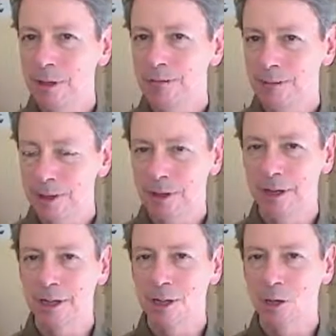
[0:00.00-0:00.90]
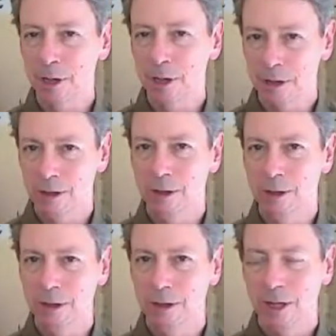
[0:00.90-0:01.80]
of very
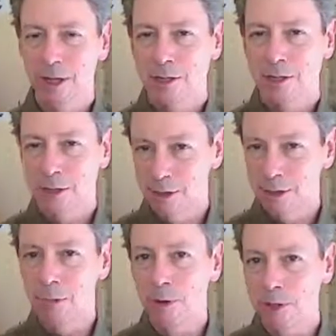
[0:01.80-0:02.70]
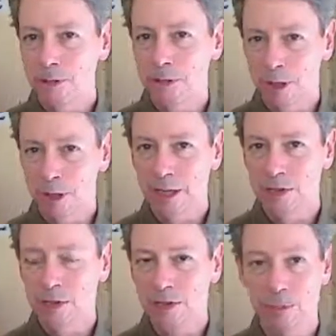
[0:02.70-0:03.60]
critical turning points in a
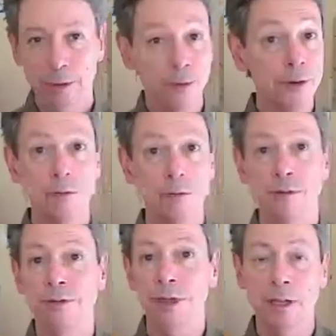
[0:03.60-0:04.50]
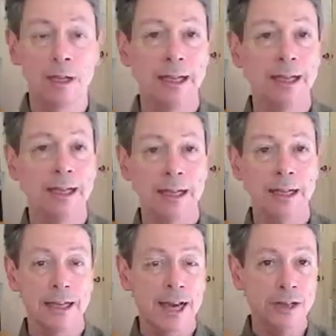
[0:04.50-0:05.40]
relationship that are very revealing and, and that
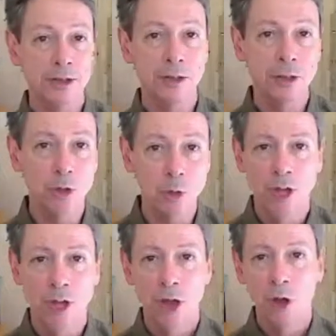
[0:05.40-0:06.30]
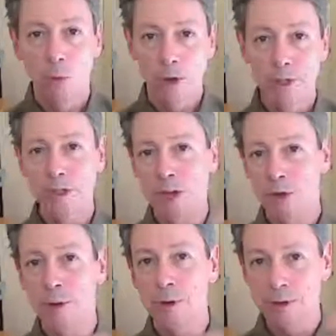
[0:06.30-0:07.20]
has to do with what does the other
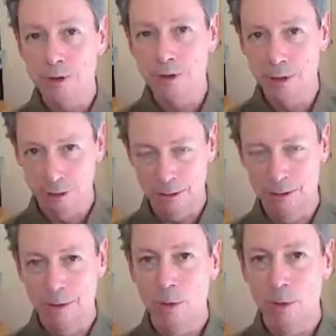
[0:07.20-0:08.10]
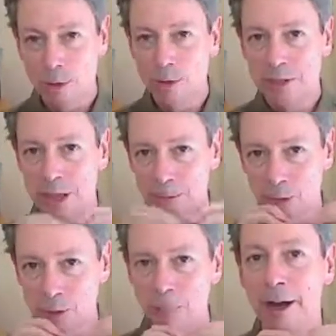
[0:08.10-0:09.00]
person do when you attempt to
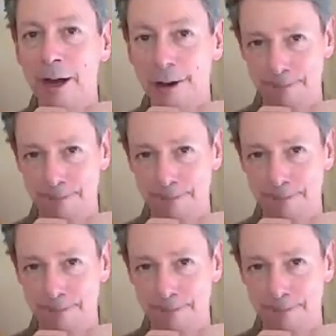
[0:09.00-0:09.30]
repair?